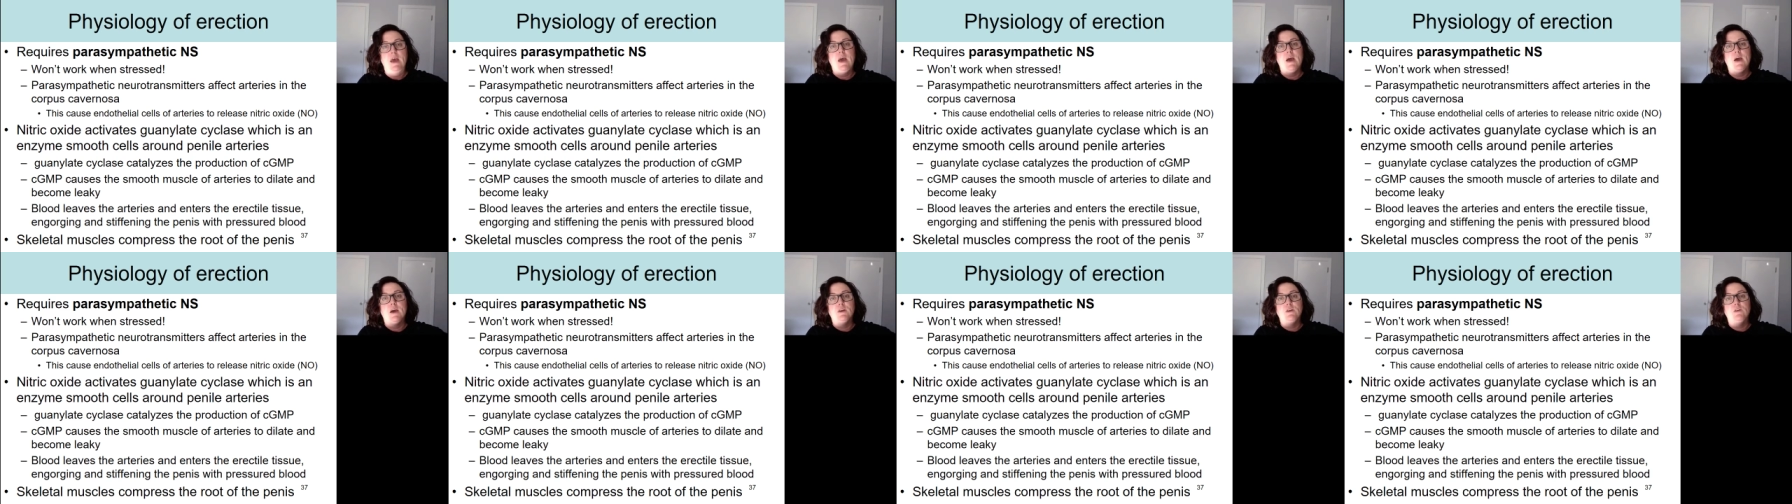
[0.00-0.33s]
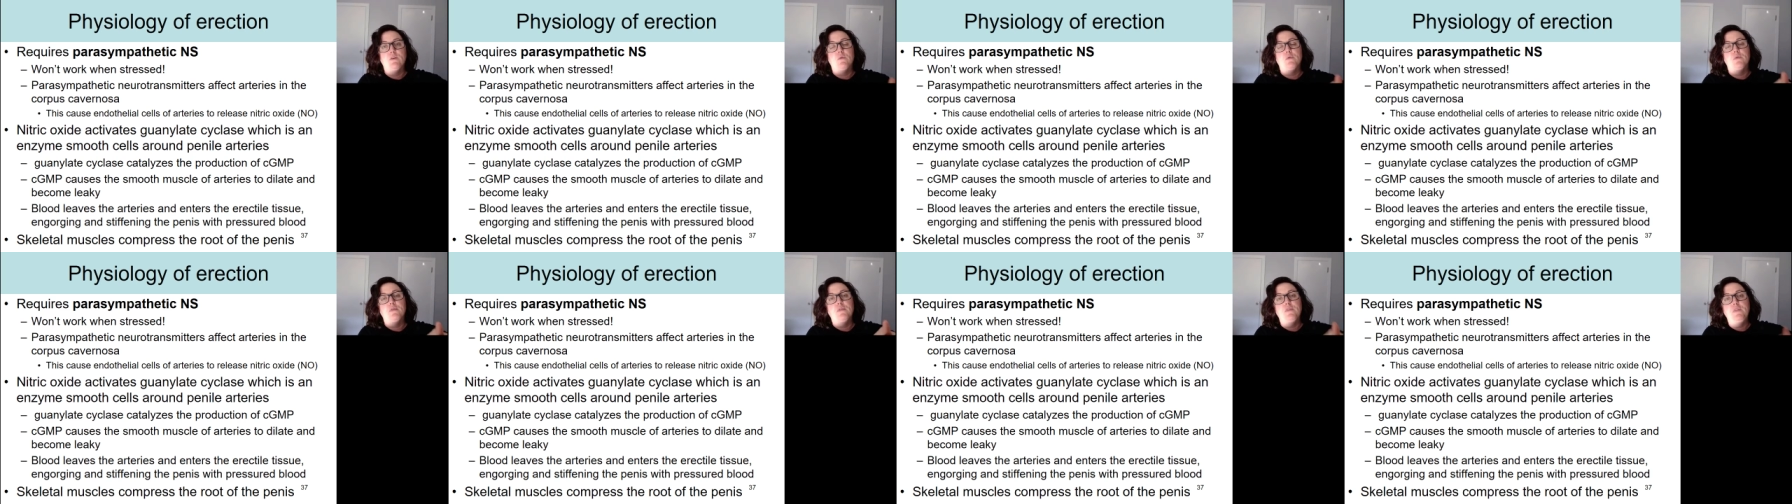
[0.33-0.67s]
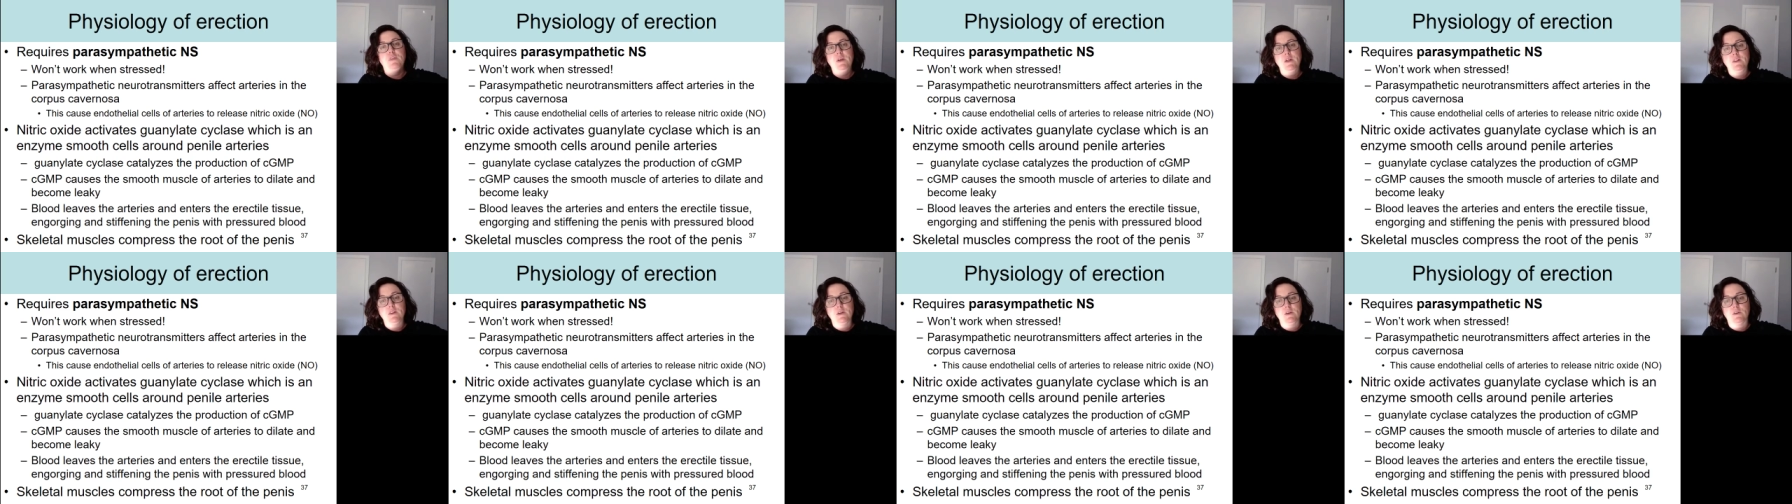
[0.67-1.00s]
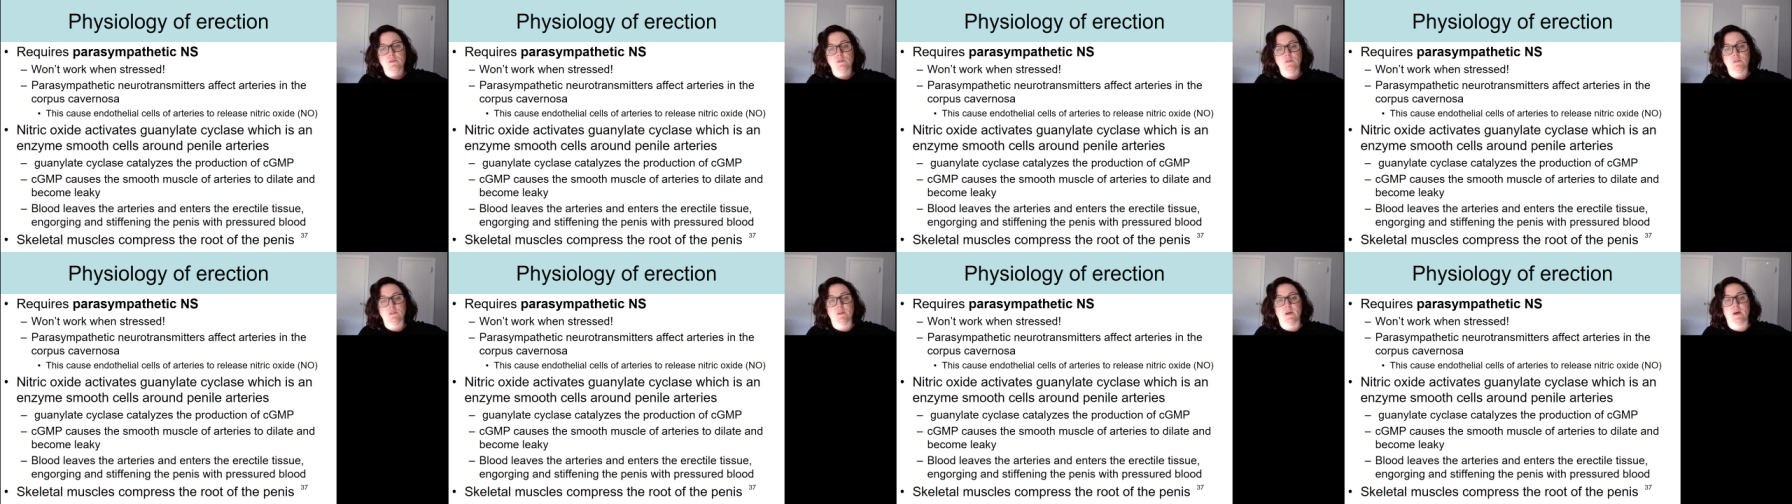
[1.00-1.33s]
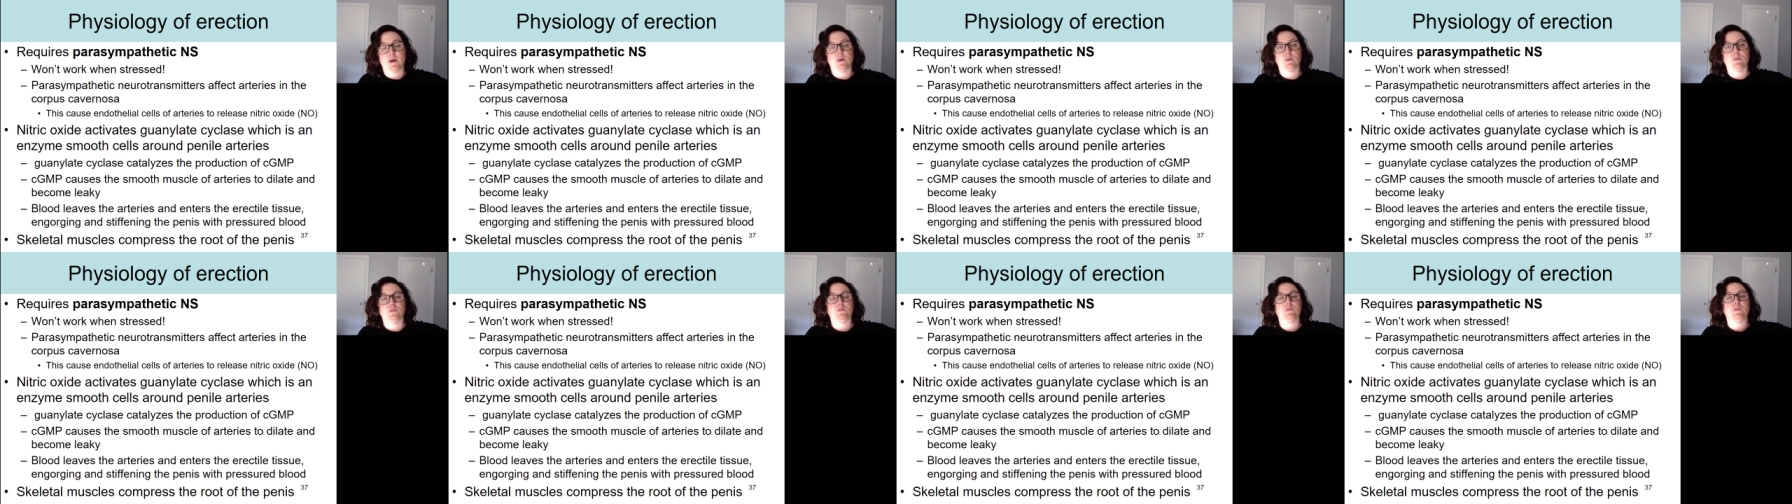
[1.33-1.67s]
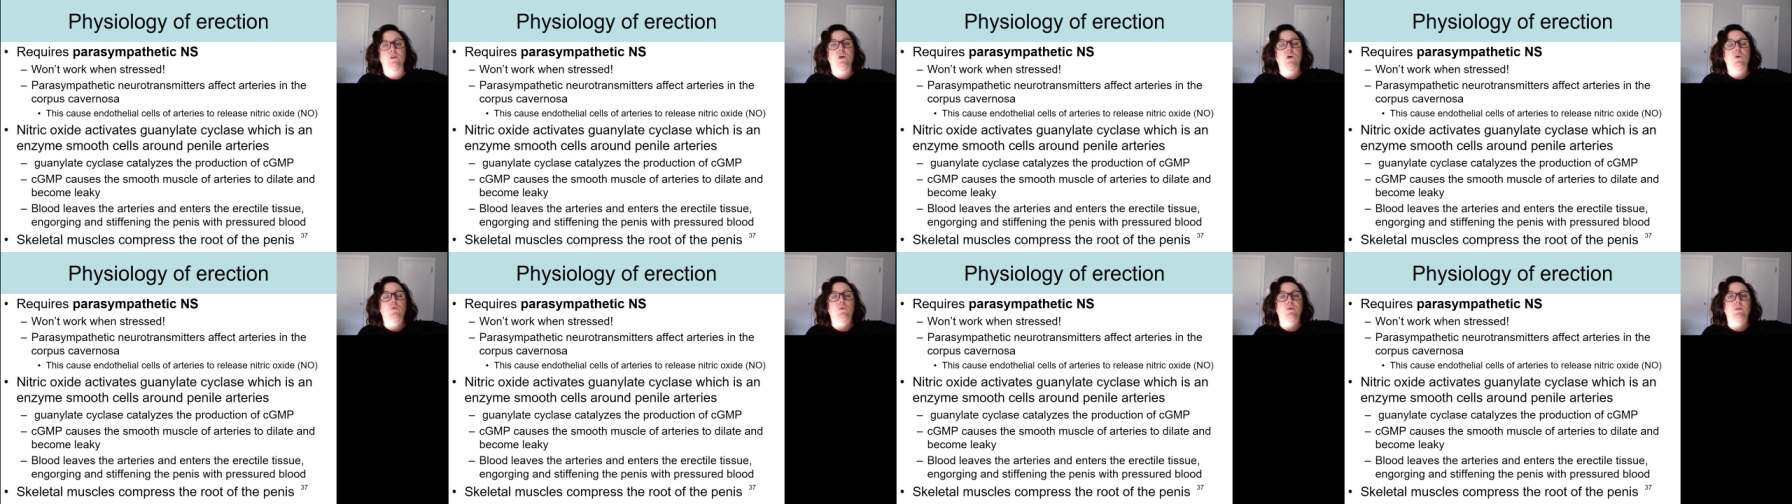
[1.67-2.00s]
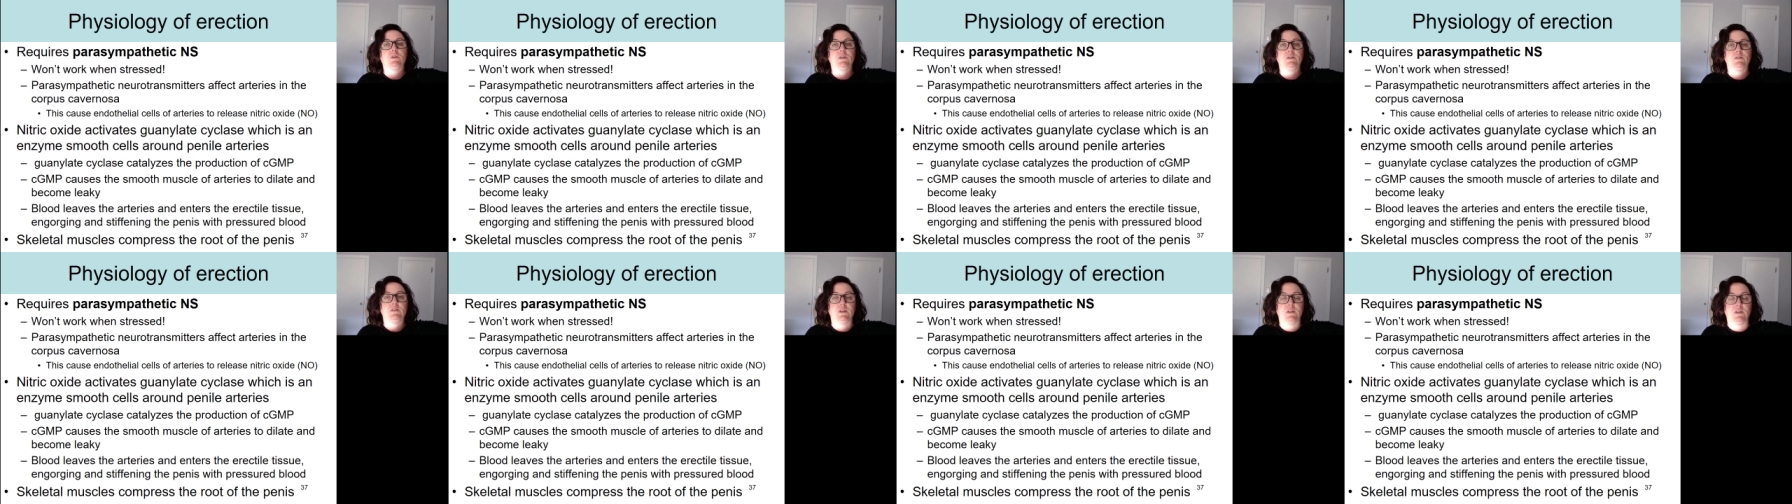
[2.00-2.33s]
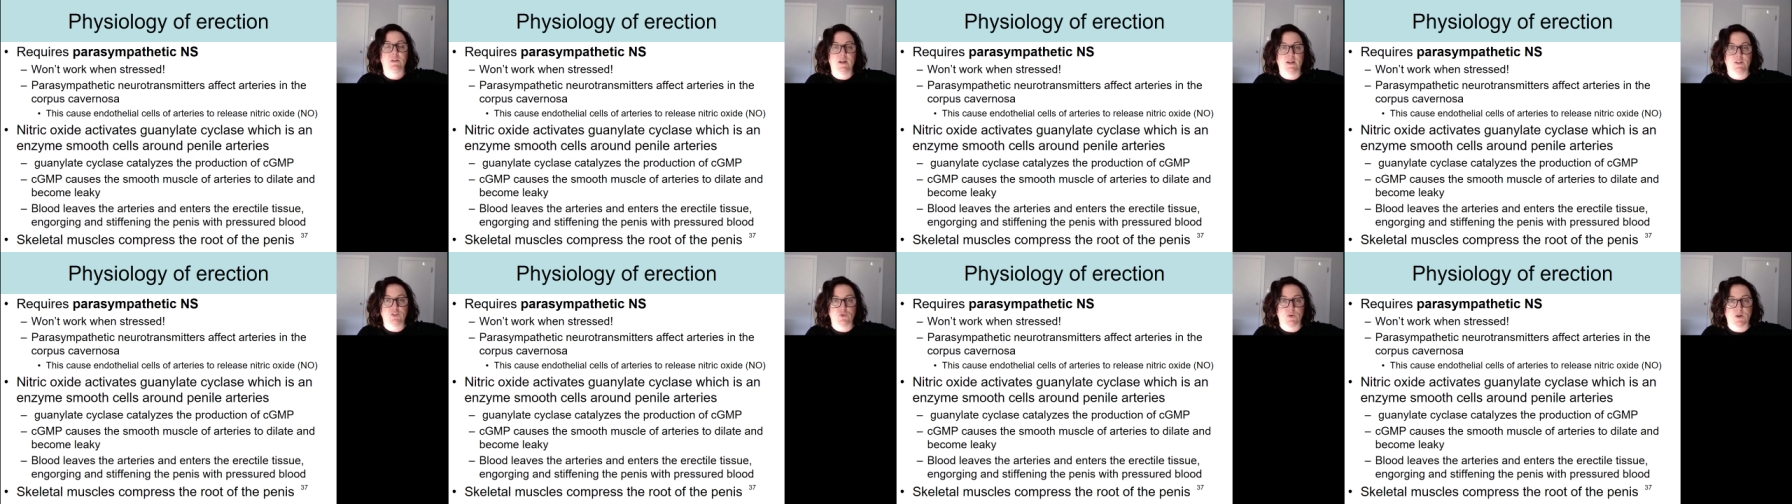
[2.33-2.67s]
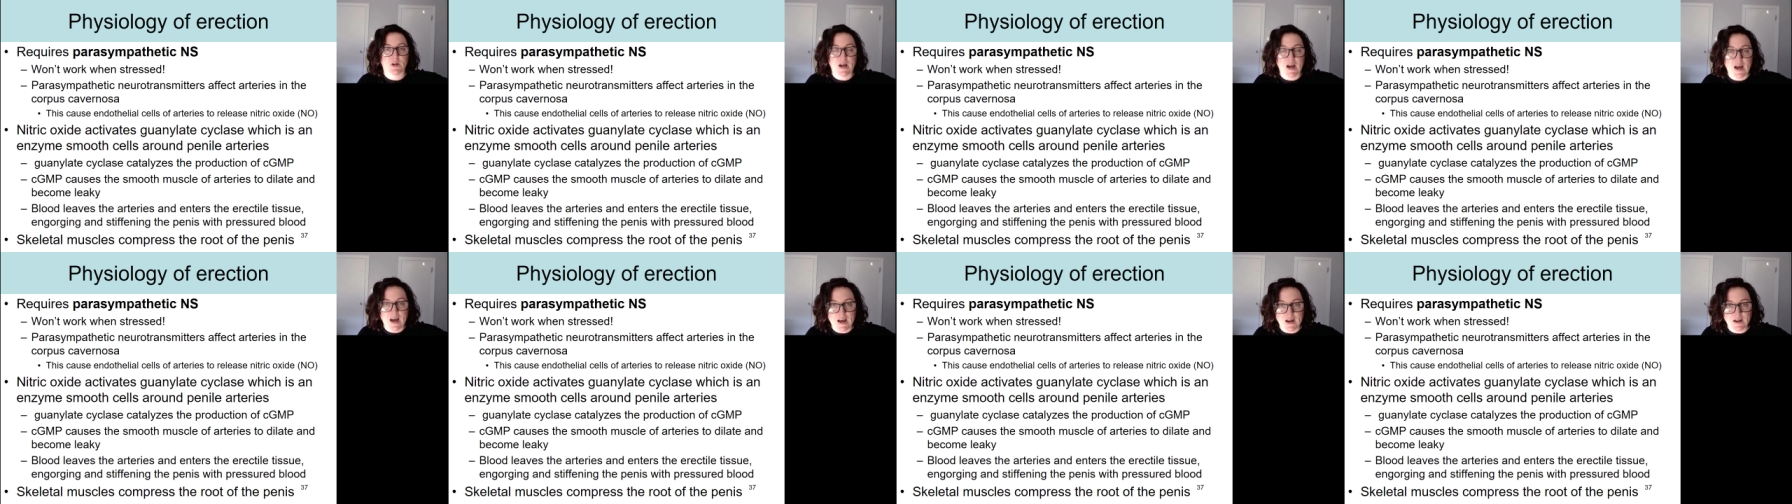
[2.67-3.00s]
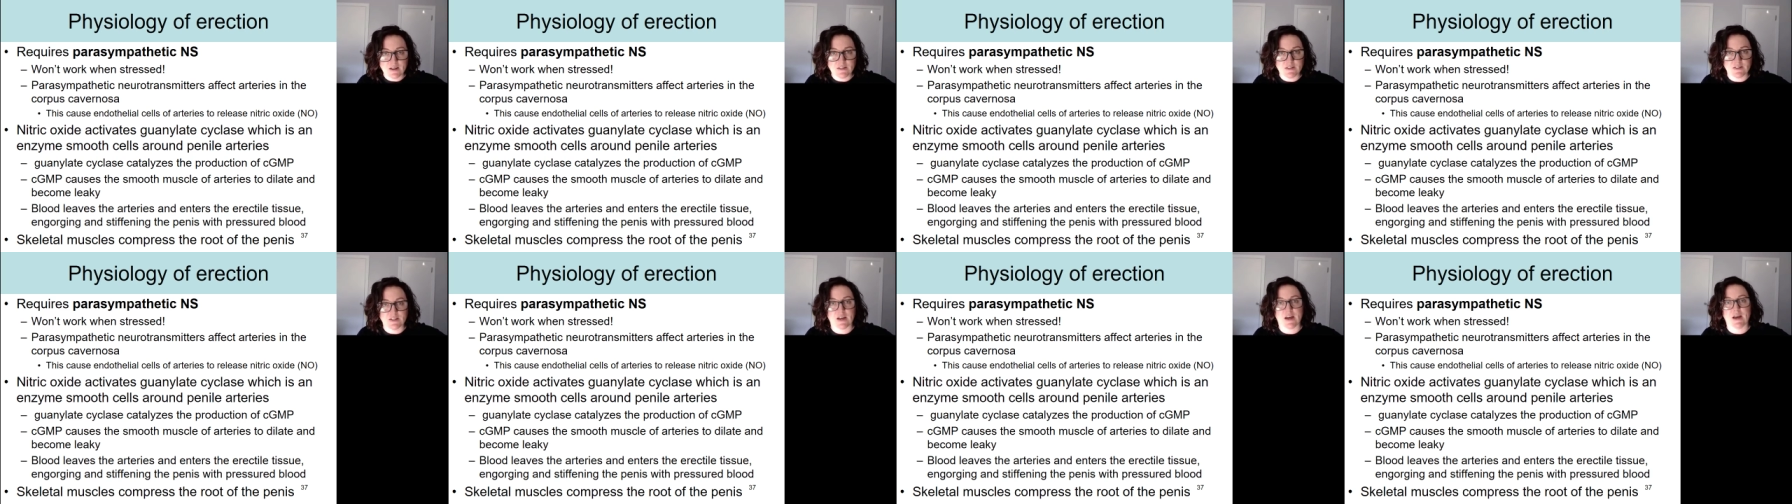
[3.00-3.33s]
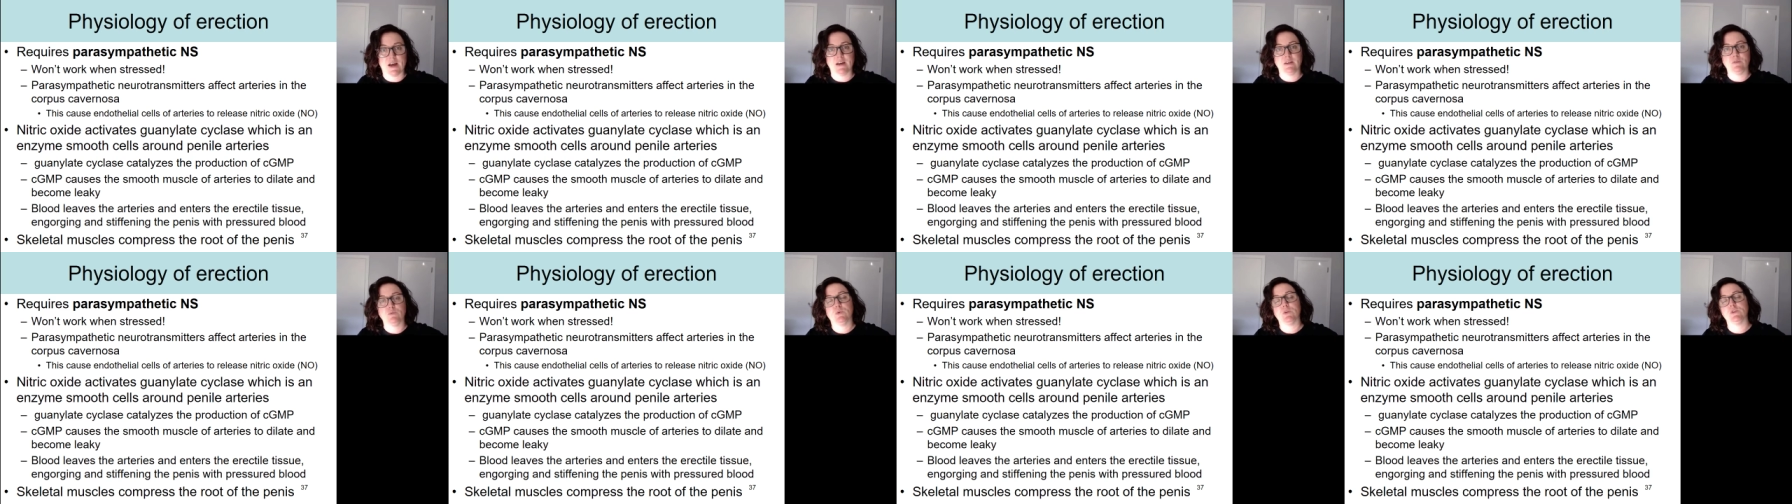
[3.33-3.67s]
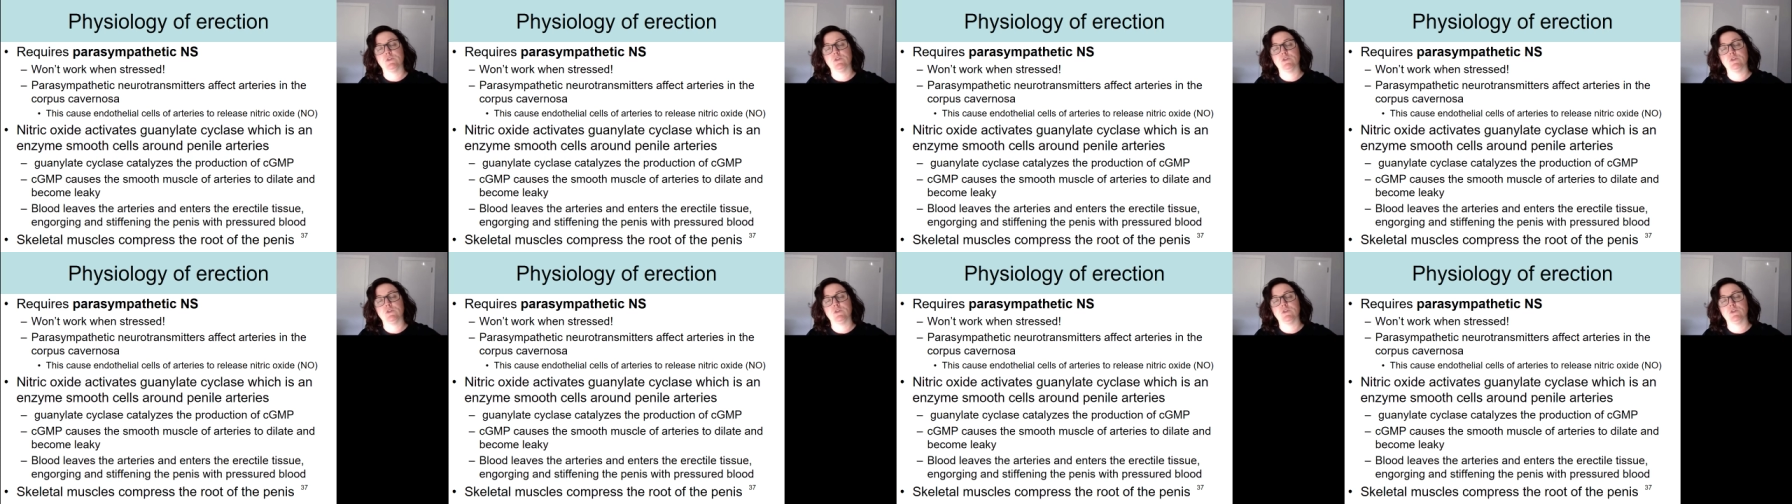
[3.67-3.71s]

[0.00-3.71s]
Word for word: Endothelial cells releasing nitric oxide,